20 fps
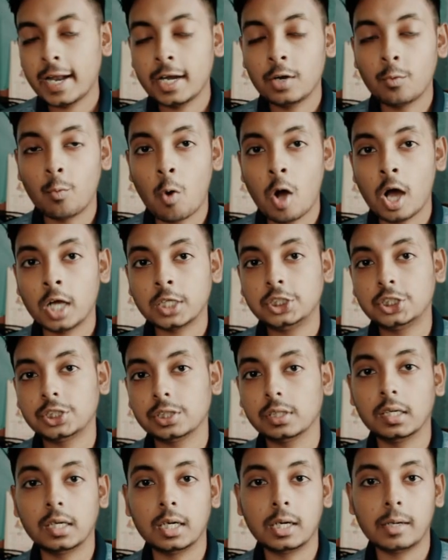and watch
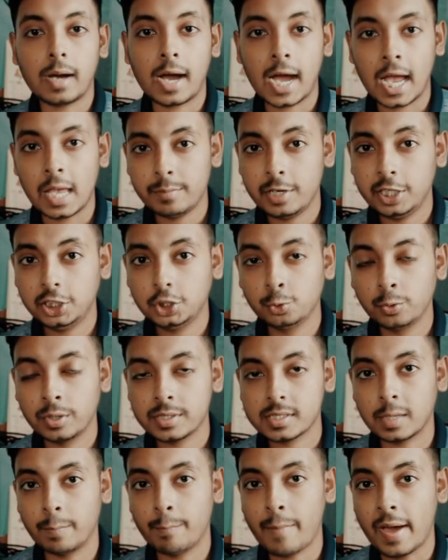hybrid
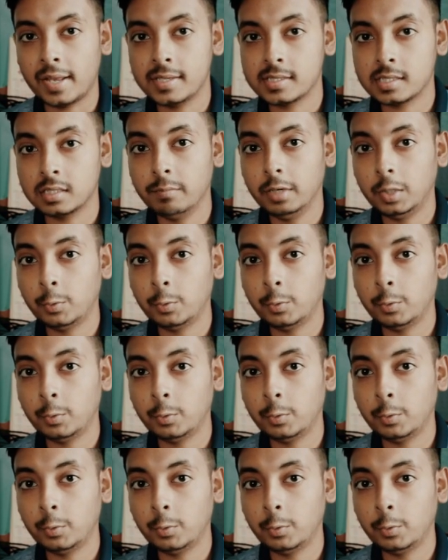shooters comparison